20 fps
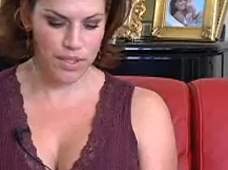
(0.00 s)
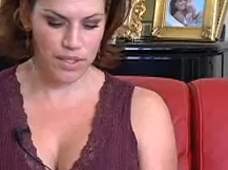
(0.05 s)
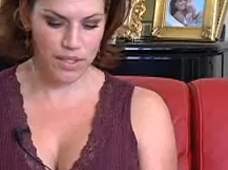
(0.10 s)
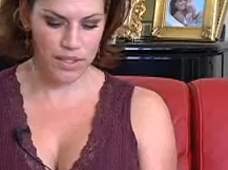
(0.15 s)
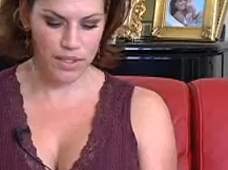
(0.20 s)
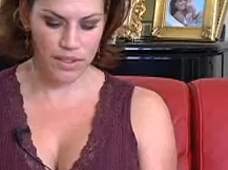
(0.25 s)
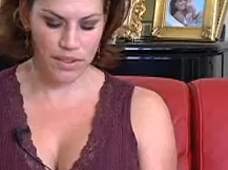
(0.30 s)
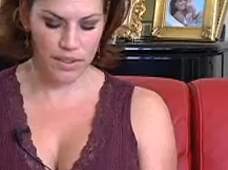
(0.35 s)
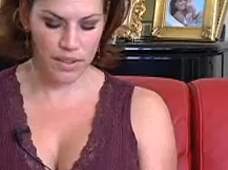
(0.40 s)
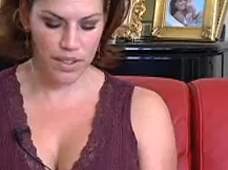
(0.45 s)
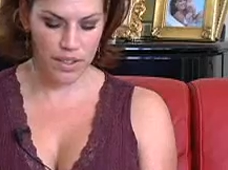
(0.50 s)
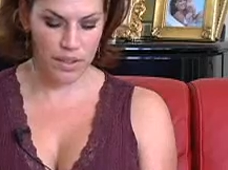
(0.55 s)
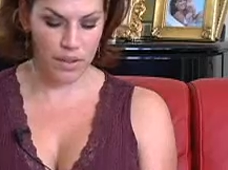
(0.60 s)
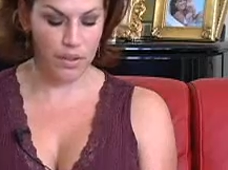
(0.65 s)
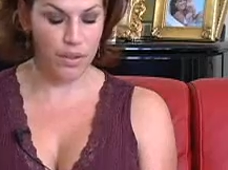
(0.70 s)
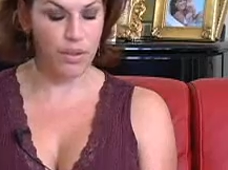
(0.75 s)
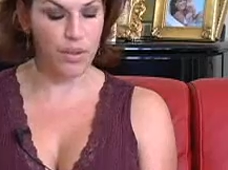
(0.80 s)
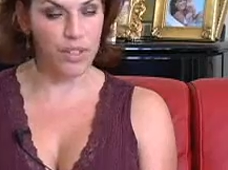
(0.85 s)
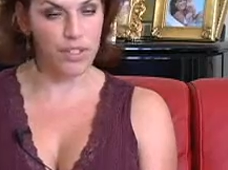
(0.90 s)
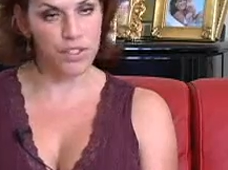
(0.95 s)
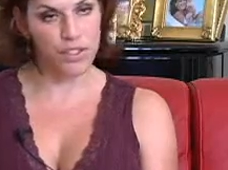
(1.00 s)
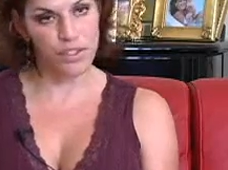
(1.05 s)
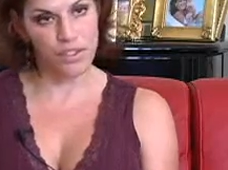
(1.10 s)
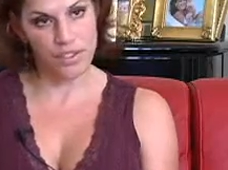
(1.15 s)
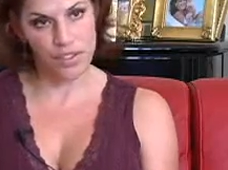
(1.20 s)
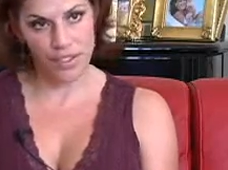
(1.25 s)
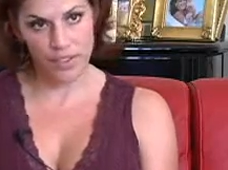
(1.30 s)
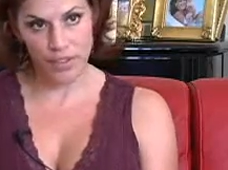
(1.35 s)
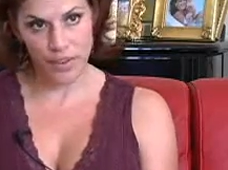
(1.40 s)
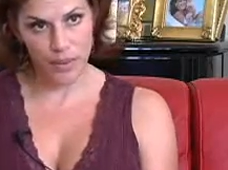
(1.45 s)
we took, you know, three
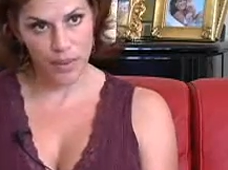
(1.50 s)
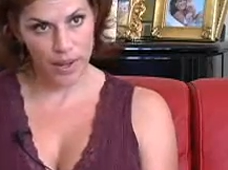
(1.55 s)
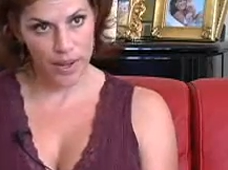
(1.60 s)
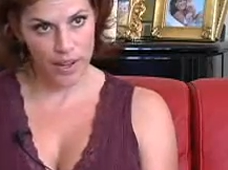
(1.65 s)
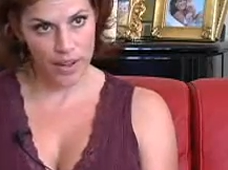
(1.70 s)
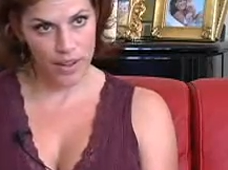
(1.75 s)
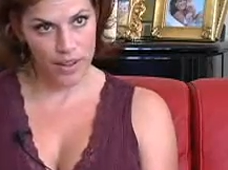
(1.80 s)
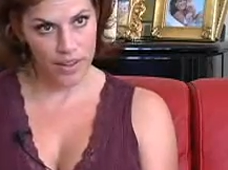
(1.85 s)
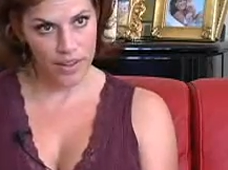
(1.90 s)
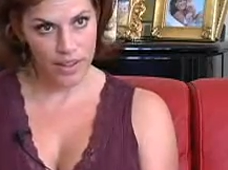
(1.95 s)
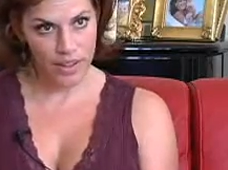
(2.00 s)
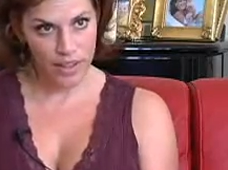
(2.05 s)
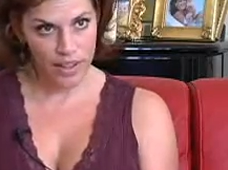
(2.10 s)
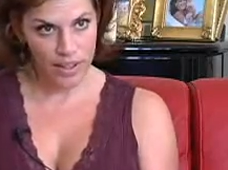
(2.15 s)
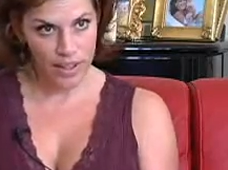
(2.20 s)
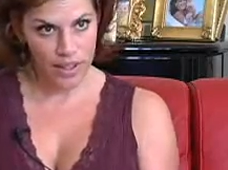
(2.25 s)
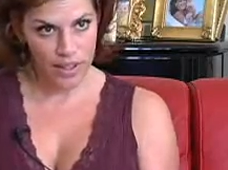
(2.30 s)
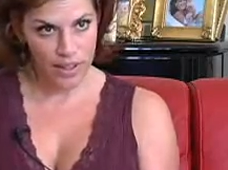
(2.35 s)
shirts everywhere